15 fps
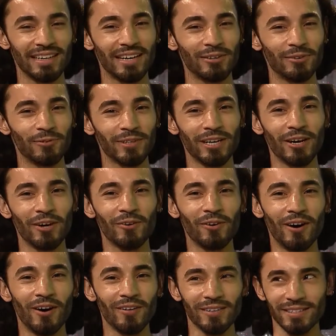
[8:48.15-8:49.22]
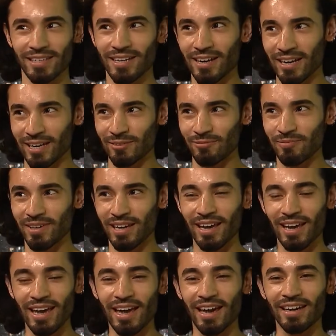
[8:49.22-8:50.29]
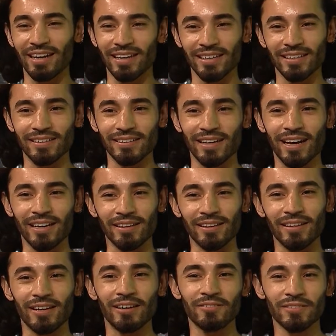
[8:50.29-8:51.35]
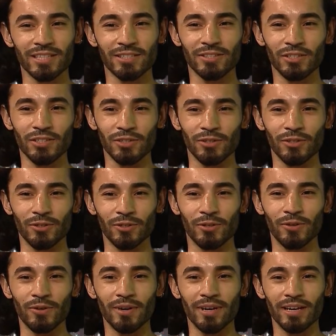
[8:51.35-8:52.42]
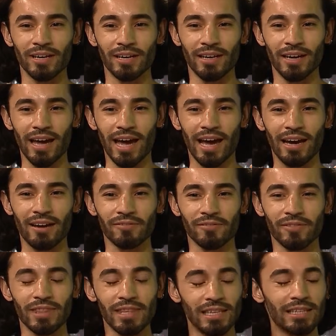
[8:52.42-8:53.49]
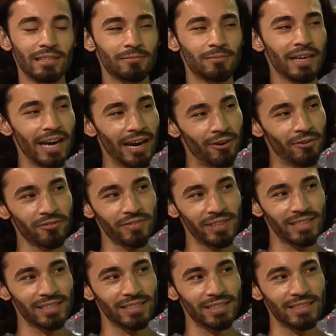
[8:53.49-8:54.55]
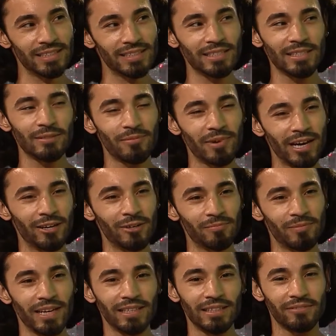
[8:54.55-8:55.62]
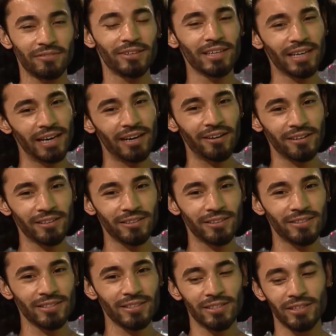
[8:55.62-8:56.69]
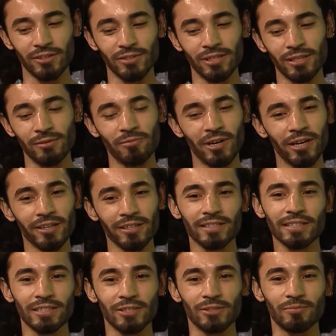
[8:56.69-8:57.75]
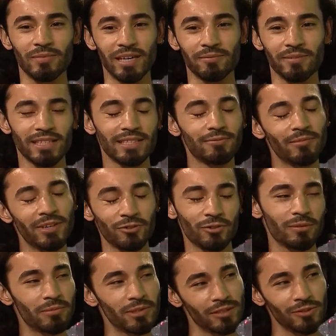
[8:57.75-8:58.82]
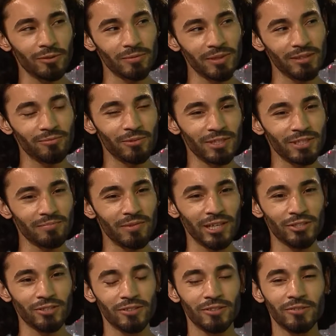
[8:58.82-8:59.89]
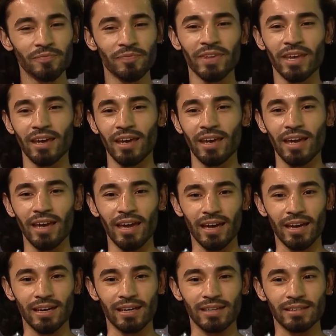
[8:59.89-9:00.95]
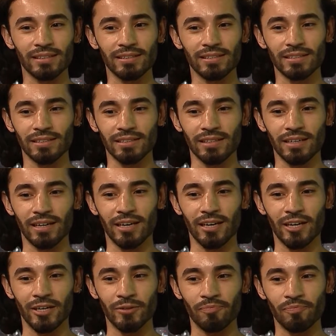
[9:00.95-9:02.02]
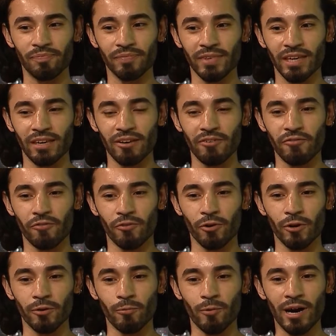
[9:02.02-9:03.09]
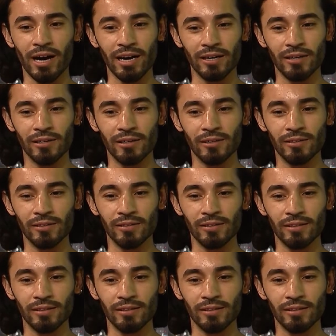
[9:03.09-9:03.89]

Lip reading: I would go all the time, and I loved to have themed outfits inspired by different characters to go to the parks to make my trip a little bit more special. And for a while,